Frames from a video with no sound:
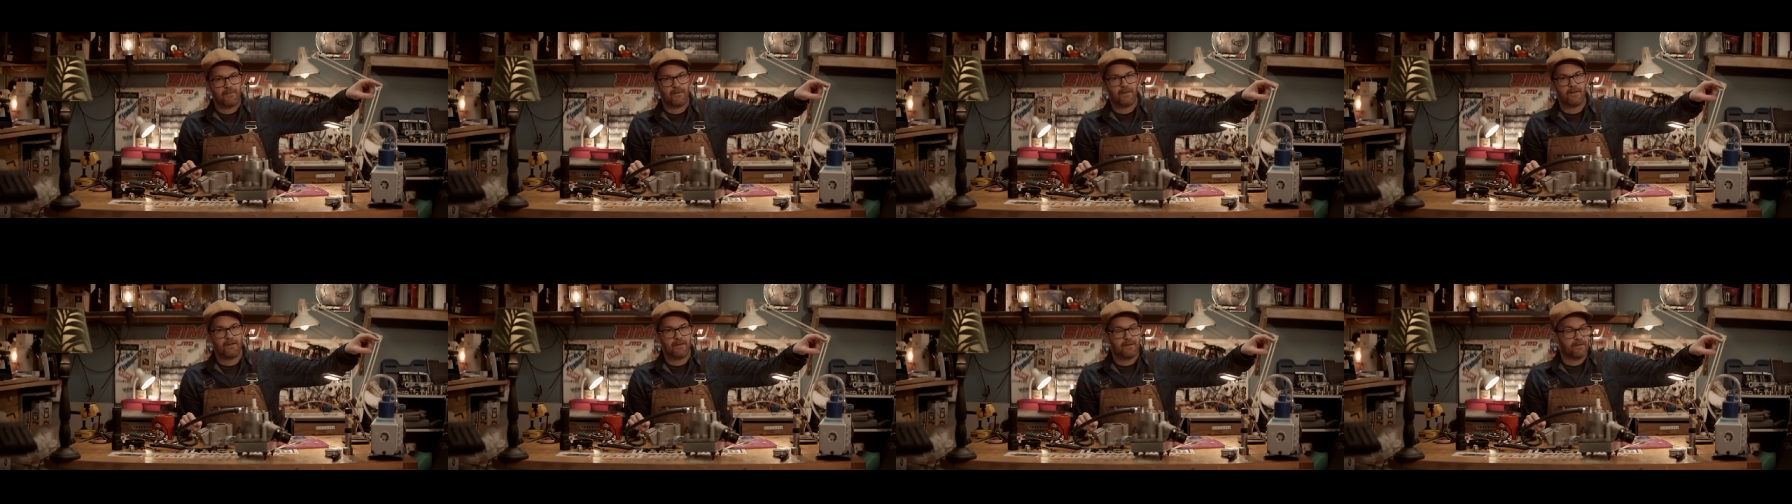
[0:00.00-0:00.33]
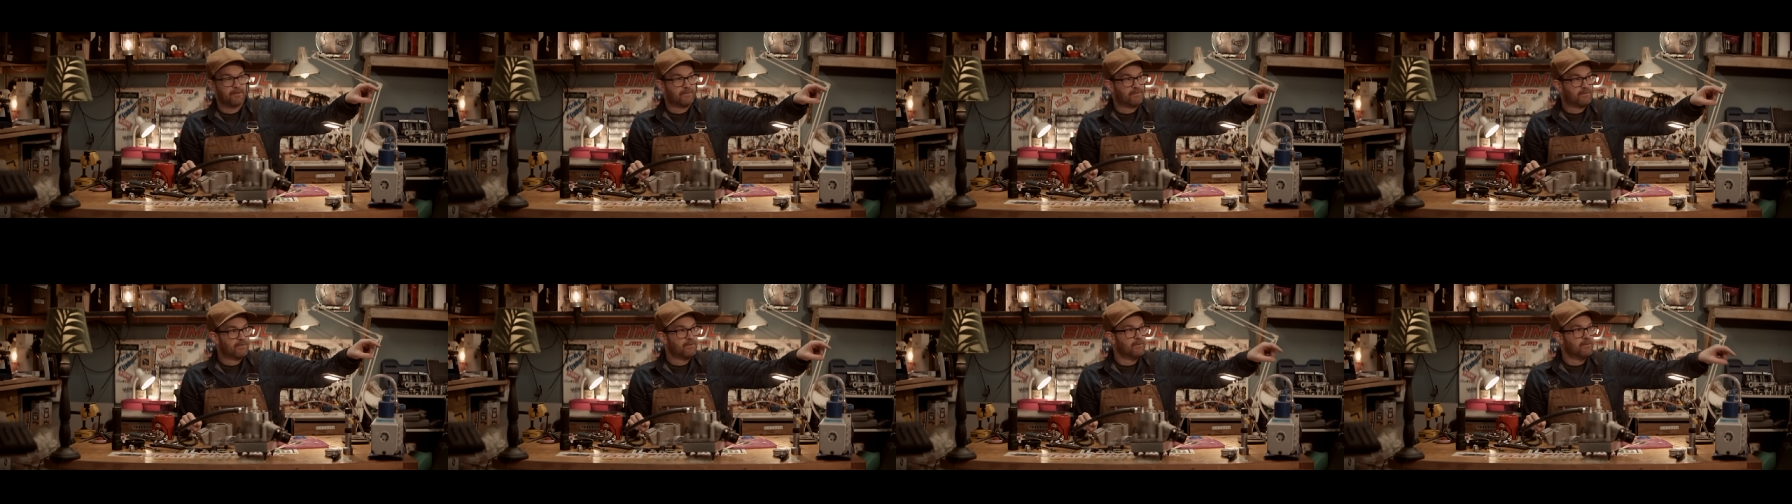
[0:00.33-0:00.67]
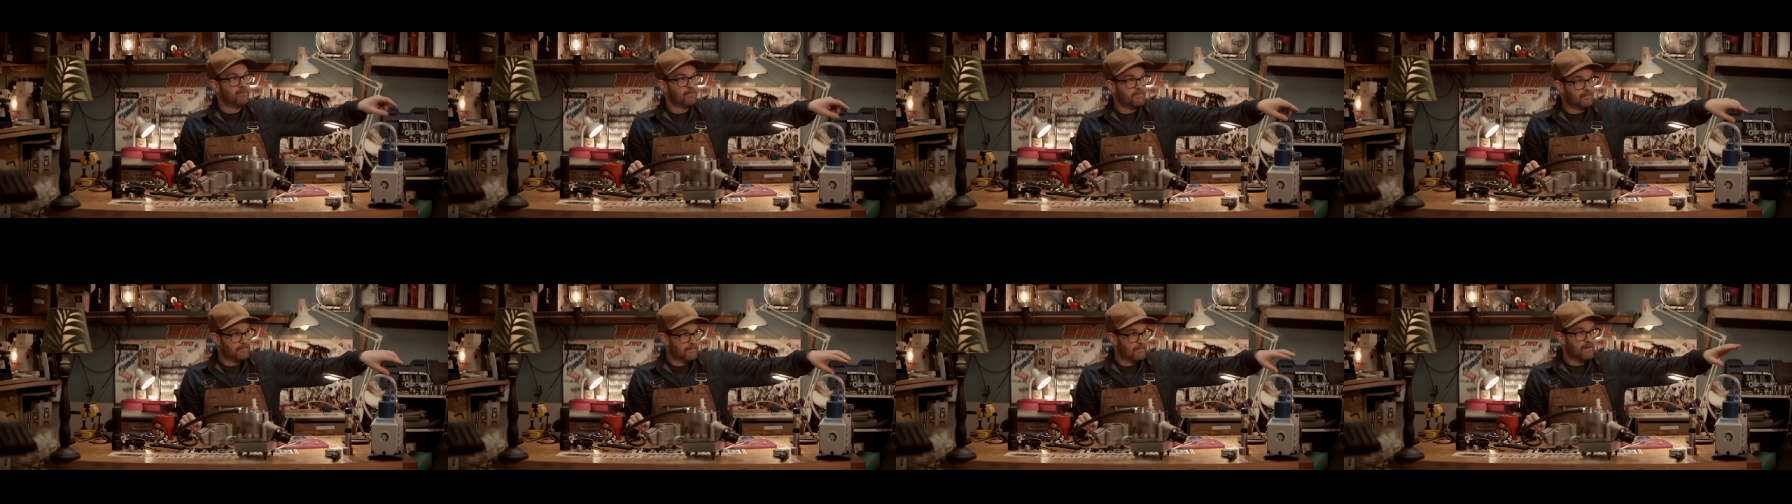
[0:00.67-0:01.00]
uh,
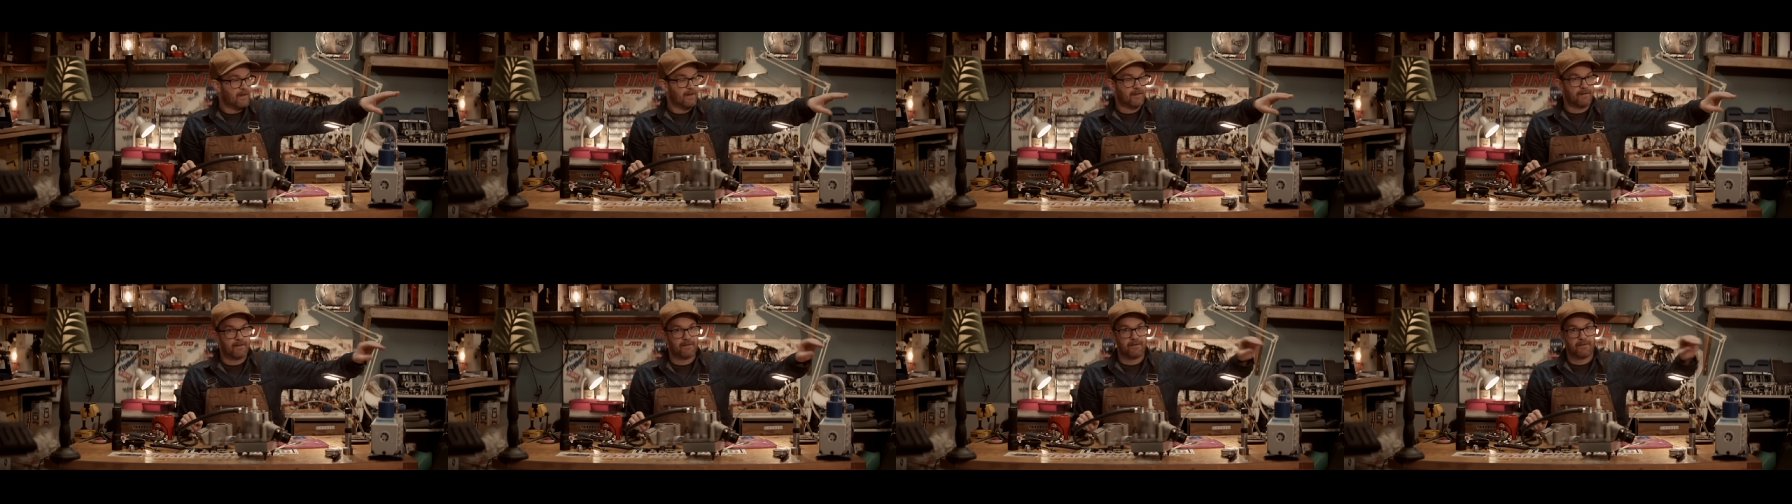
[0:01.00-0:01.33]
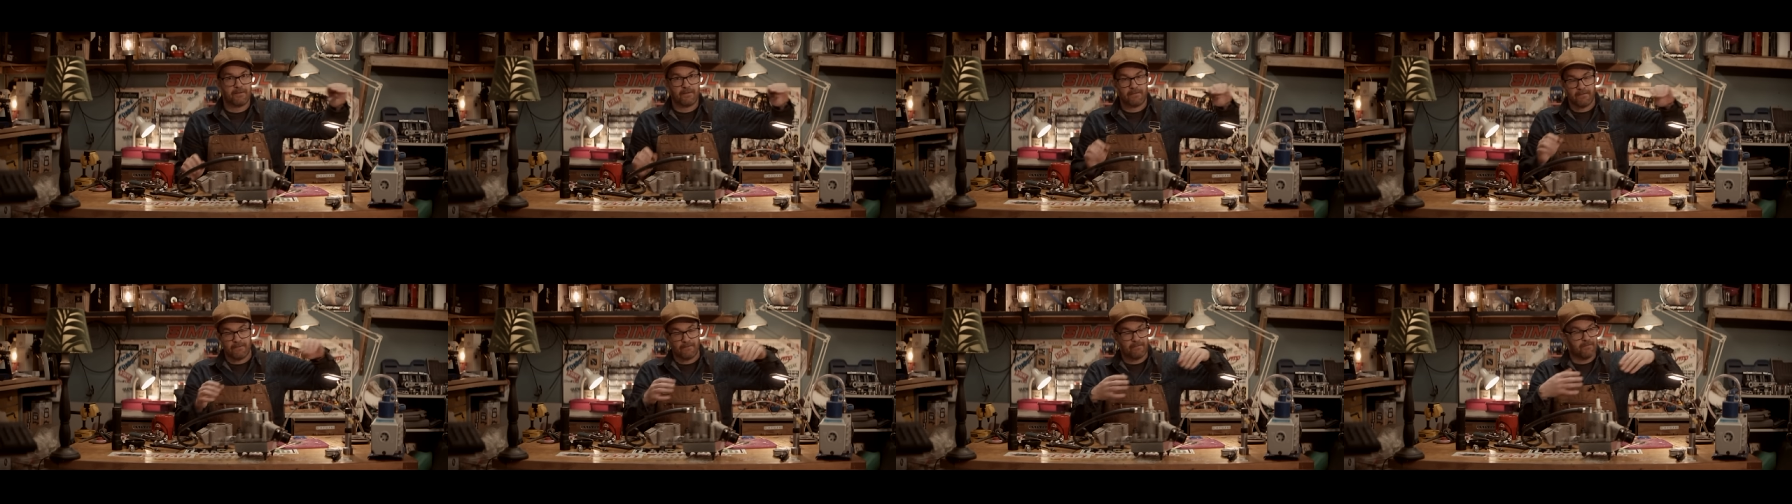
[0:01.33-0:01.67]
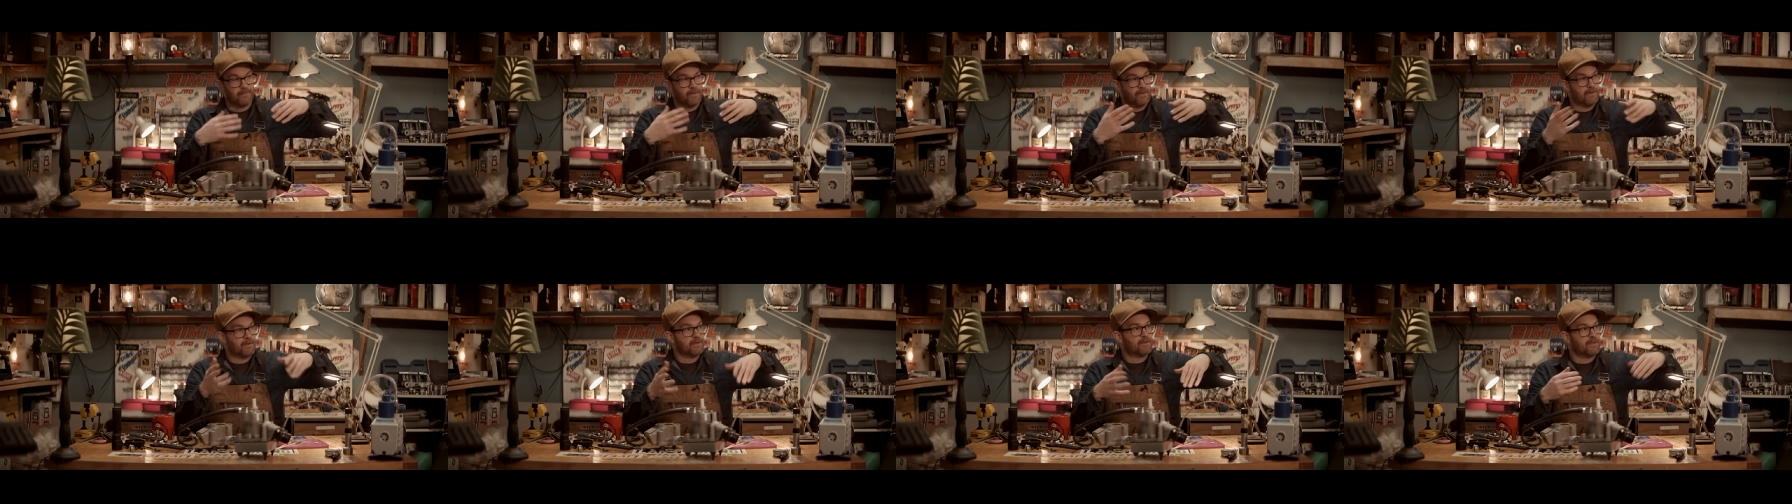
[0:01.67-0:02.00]
to like
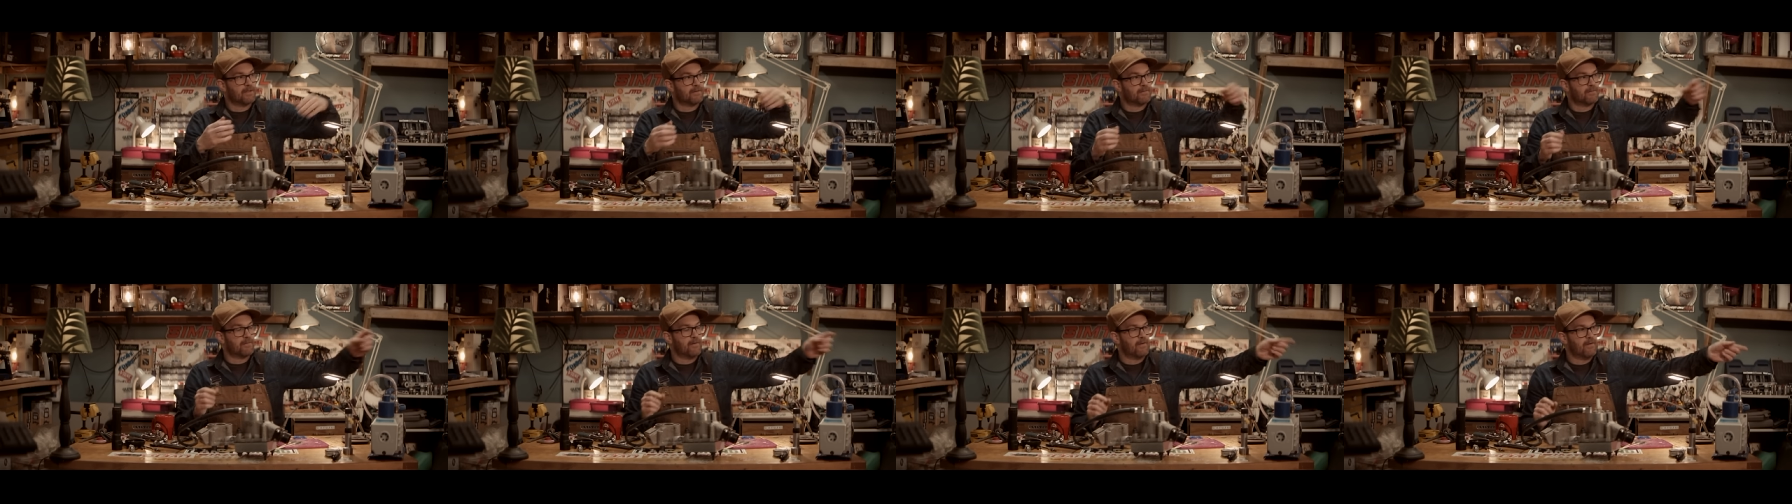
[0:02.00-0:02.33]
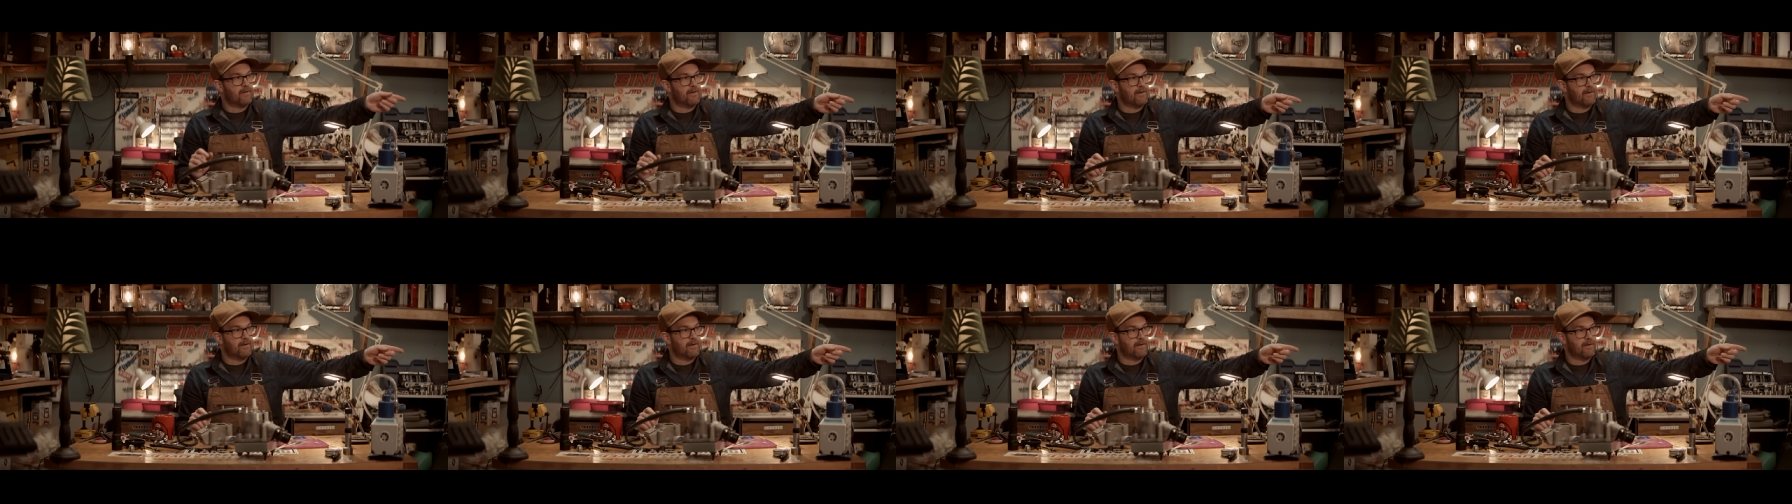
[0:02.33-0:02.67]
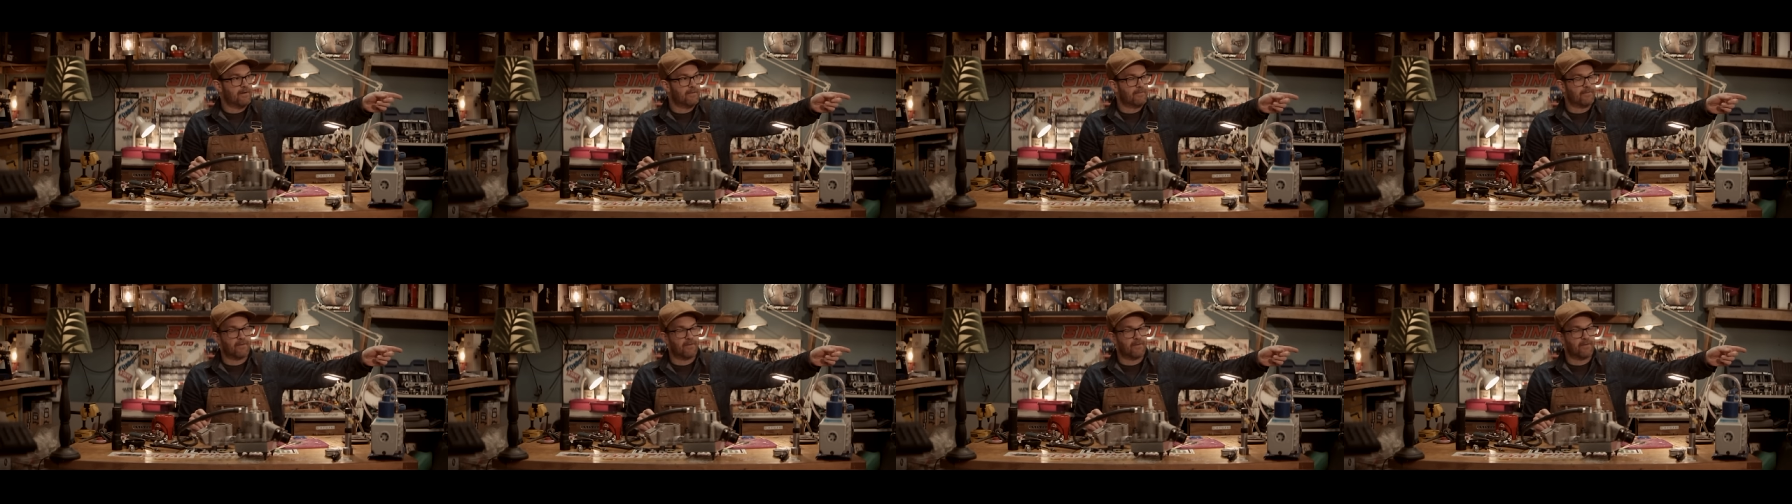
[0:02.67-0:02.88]
use it for uh,